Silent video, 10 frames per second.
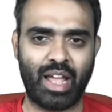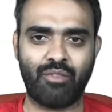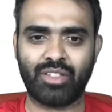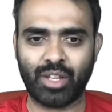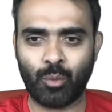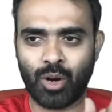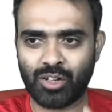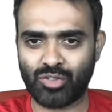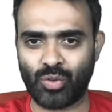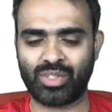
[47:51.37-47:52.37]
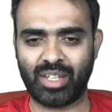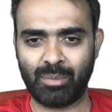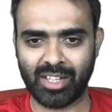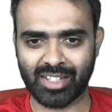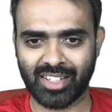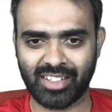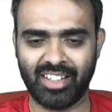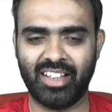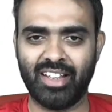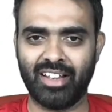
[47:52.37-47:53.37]
Everything works so seamlessly,
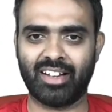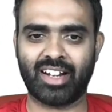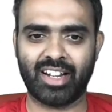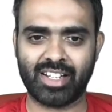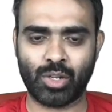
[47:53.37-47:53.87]
right?